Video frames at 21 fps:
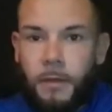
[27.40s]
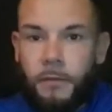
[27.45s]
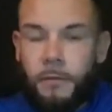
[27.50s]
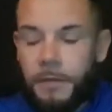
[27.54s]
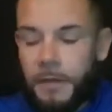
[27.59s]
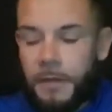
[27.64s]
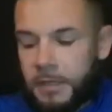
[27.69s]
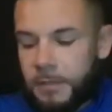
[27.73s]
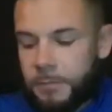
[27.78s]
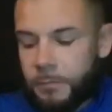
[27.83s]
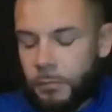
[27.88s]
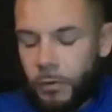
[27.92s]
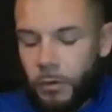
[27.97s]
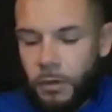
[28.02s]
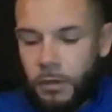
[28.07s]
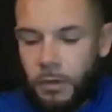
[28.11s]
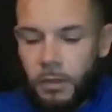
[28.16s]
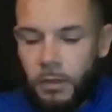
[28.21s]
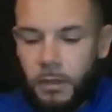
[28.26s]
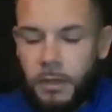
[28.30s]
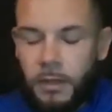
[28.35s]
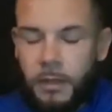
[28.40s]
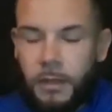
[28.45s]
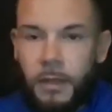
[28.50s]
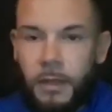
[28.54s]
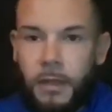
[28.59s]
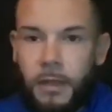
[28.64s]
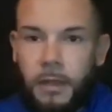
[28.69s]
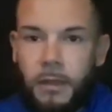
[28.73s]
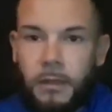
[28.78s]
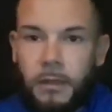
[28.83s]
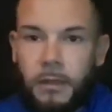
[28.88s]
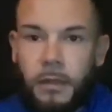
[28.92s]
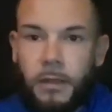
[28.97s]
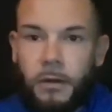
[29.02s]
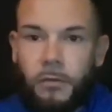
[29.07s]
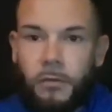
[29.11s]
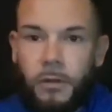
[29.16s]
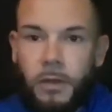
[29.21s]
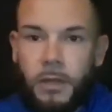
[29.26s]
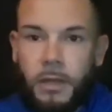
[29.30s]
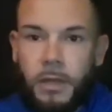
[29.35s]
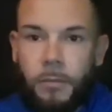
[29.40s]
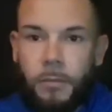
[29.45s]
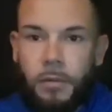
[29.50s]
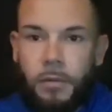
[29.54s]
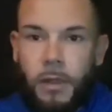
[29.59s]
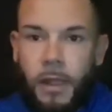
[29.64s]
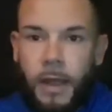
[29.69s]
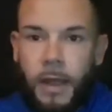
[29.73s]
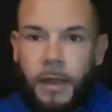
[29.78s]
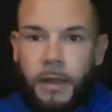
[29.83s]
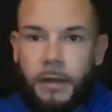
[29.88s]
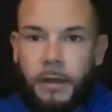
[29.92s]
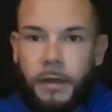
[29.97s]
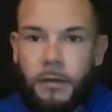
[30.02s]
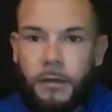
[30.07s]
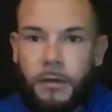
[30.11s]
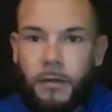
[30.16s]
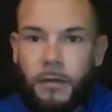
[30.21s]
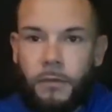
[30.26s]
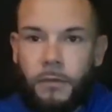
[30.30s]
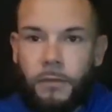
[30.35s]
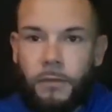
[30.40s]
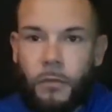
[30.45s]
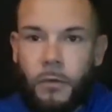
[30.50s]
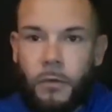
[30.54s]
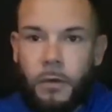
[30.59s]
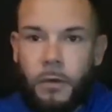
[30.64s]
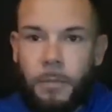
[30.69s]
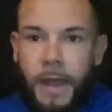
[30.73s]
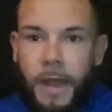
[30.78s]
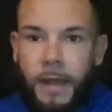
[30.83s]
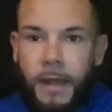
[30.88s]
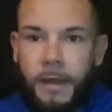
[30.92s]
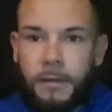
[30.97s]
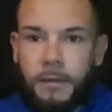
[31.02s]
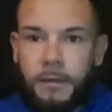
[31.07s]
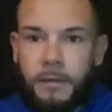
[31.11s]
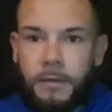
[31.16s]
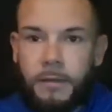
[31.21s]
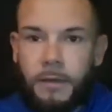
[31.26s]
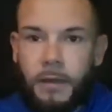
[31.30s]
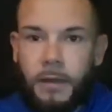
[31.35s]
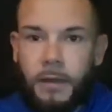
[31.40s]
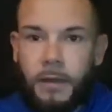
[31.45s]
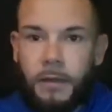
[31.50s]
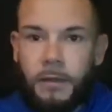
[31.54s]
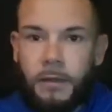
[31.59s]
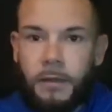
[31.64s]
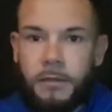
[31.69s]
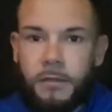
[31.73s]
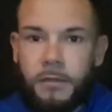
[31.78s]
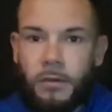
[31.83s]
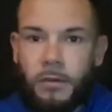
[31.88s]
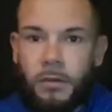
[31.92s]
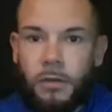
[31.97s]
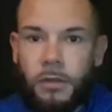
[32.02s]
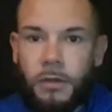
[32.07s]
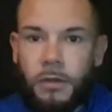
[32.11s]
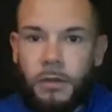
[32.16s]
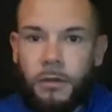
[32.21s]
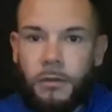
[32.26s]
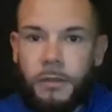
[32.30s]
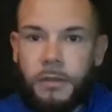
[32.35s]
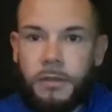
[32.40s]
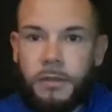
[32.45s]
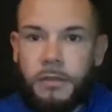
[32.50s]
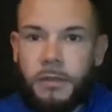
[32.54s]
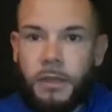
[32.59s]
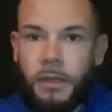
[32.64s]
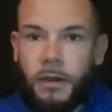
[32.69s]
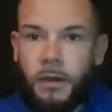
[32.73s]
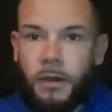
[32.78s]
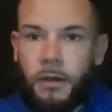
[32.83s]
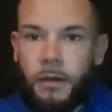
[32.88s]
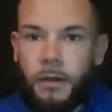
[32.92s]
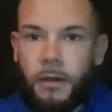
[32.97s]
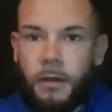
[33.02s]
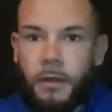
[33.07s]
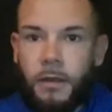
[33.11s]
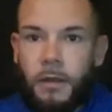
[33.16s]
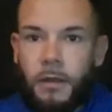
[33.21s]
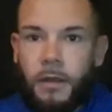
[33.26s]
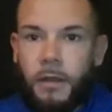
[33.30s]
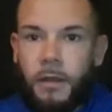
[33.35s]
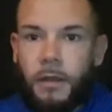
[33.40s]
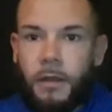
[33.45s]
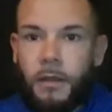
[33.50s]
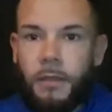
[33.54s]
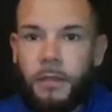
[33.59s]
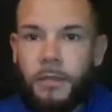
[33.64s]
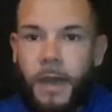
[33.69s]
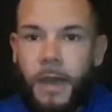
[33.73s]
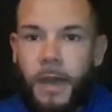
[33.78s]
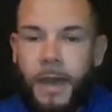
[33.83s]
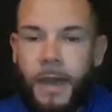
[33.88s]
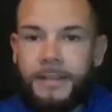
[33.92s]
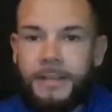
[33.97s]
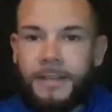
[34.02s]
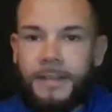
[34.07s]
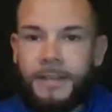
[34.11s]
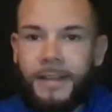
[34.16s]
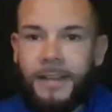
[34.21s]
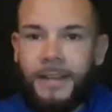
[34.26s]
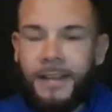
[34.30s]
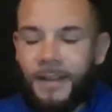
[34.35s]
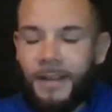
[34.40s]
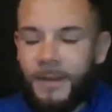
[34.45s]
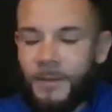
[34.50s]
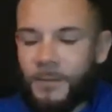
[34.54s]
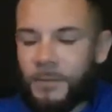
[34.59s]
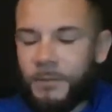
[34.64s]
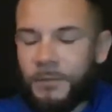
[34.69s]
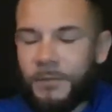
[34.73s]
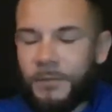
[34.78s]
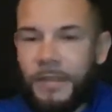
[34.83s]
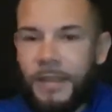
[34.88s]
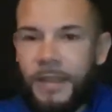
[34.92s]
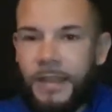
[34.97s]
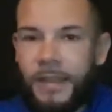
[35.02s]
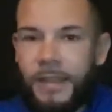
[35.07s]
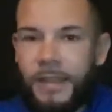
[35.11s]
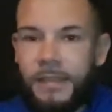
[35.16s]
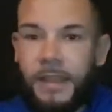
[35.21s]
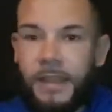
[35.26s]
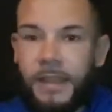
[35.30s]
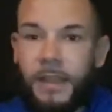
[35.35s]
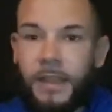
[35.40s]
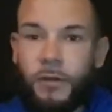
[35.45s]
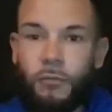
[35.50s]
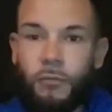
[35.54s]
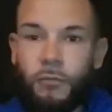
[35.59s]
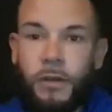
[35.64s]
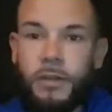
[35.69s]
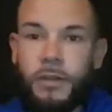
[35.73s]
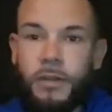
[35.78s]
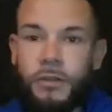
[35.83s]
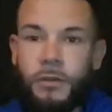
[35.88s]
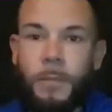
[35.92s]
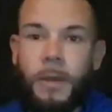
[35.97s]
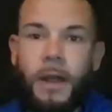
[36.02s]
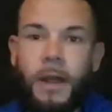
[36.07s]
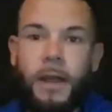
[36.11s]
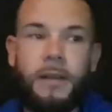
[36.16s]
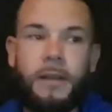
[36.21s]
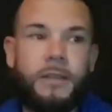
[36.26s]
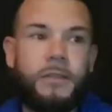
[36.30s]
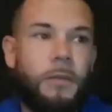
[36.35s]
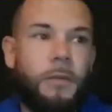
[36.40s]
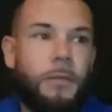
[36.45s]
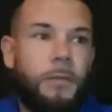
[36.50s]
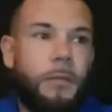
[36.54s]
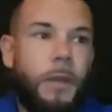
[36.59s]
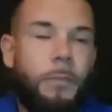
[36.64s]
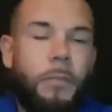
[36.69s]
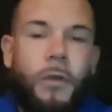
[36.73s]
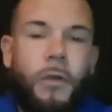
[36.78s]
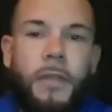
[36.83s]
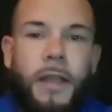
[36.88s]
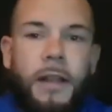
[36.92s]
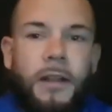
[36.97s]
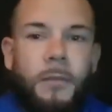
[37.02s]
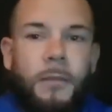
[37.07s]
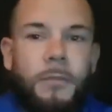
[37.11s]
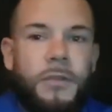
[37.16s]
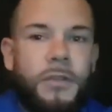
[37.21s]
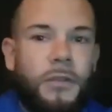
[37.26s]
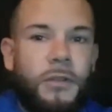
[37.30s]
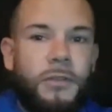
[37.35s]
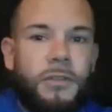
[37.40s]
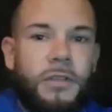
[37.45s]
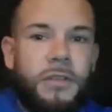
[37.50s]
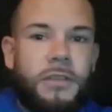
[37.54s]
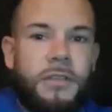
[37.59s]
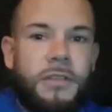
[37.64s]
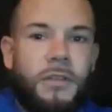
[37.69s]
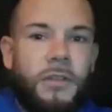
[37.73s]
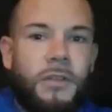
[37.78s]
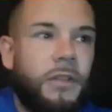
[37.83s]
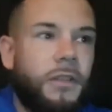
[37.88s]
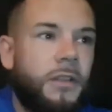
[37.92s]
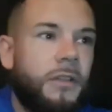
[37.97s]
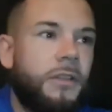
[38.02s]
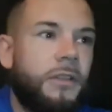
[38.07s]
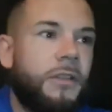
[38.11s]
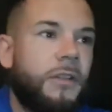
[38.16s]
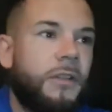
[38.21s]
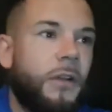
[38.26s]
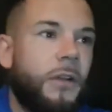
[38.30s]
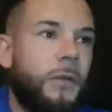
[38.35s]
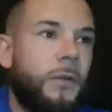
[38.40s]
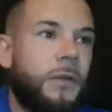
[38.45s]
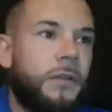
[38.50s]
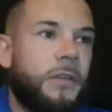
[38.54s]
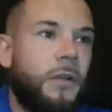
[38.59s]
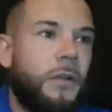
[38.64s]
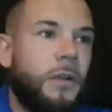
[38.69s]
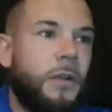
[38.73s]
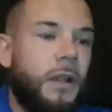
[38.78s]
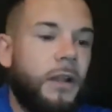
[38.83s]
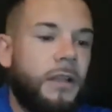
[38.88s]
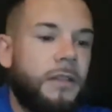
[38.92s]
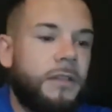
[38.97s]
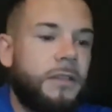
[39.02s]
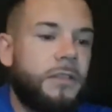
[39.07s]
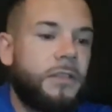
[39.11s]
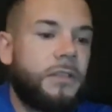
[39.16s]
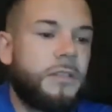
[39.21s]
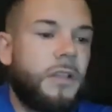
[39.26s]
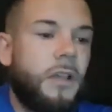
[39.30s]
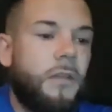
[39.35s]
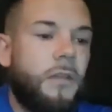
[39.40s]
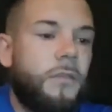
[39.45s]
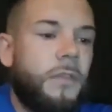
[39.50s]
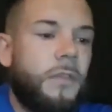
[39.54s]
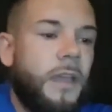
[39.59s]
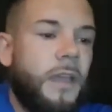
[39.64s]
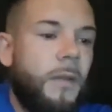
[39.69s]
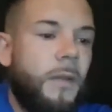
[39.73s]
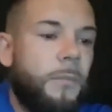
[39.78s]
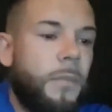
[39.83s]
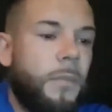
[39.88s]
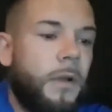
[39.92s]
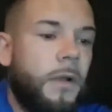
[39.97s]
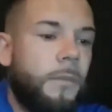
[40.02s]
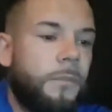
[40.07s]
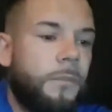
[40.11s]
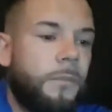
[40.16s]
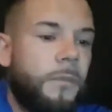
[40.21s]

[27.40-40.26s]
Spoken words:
Facebook literally applied for a patent, and this is earlier this year, that they can read your mind. So I'll pull that up too, just so you know what's going on, because I just covered that. But